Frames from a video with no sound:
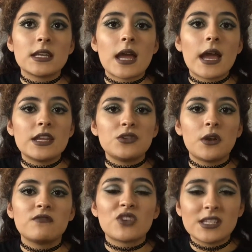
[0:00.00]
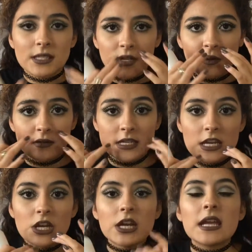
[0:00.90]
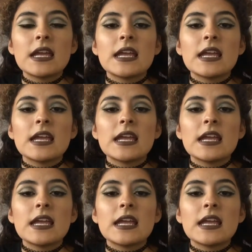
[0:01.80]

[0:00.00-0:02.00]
and I do have dry skin around here.